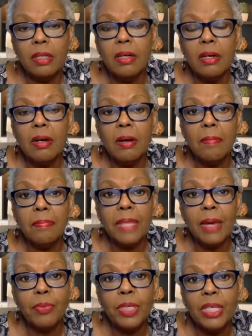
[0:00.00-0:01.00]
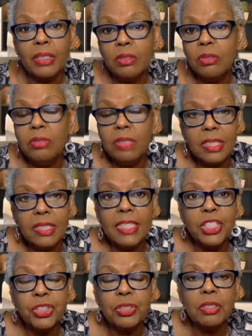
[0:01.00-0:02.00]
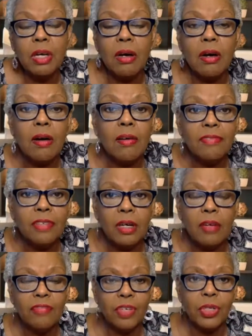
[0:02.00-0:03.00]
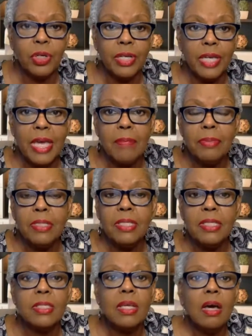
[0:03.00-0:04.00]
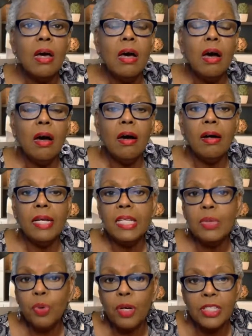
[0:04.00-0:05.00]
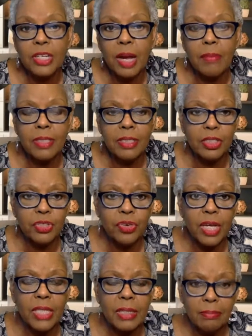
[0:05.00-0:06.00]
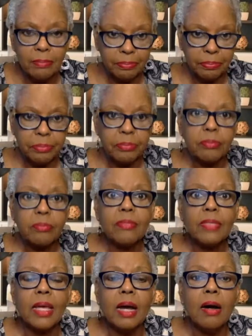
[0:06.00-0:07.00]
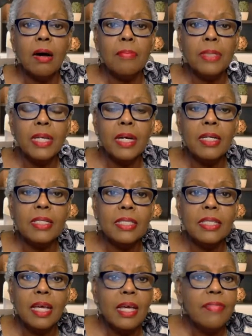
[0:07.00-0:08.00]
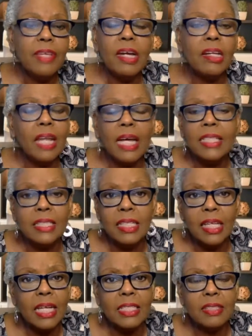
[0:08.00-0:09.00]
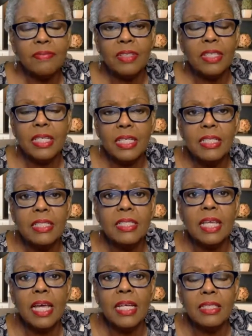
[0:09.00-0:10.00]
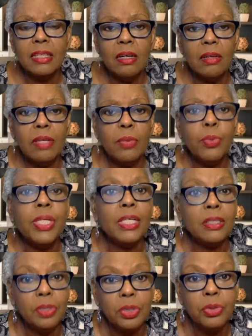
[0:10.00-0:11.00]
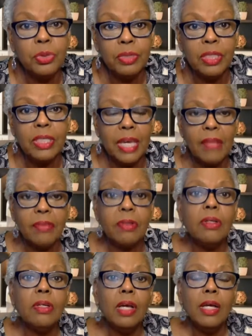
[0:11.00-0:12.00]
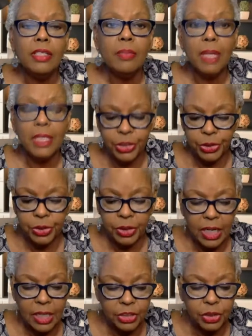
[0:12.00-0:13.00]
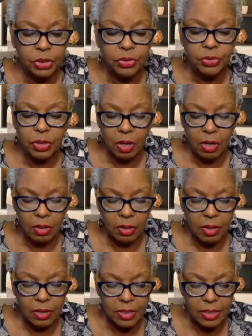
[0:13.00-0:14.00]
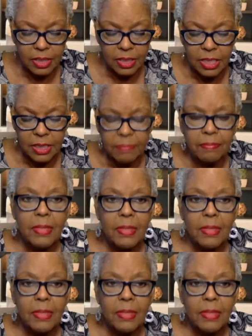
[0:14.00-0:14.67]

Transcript: that we can do an extension of for your campus, any workshops, any training, because there are lots and lots of things that we can do together to make sure that our children are succeeding.